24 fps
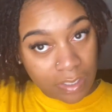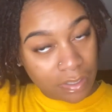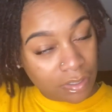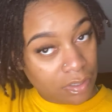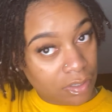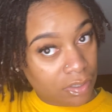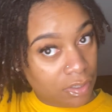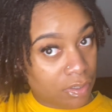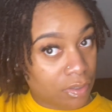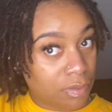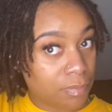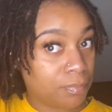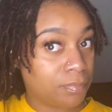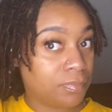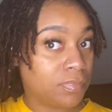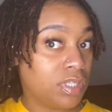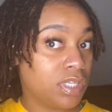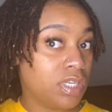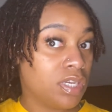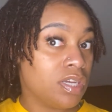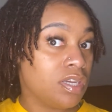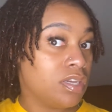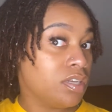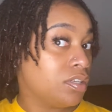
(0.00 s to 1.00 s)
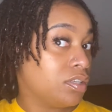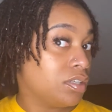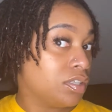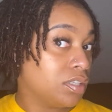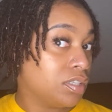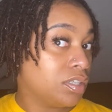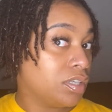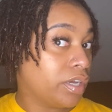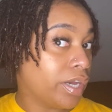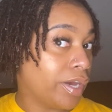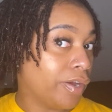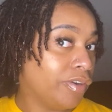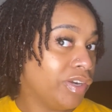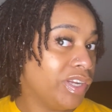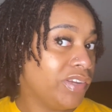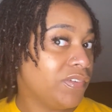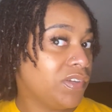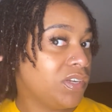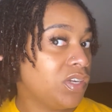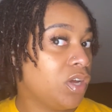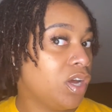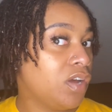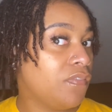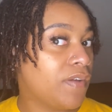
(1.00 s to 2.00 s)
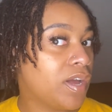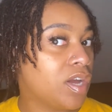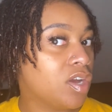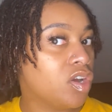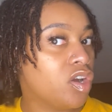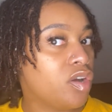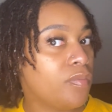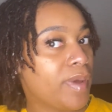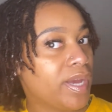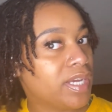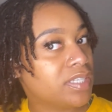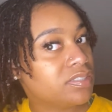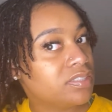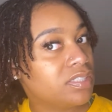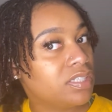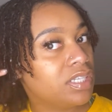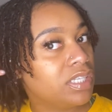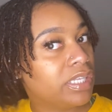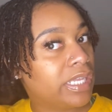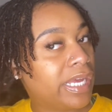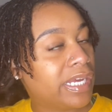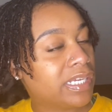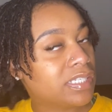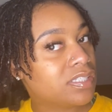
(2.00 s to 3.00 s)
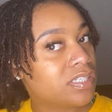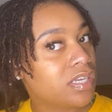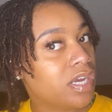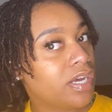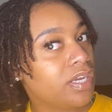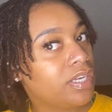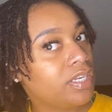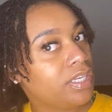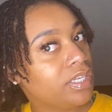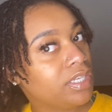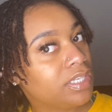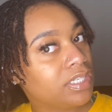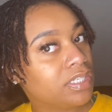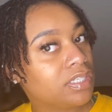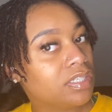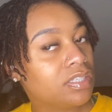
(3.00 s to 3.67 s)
I don't even know if I'll go back to the Loc'd tonic,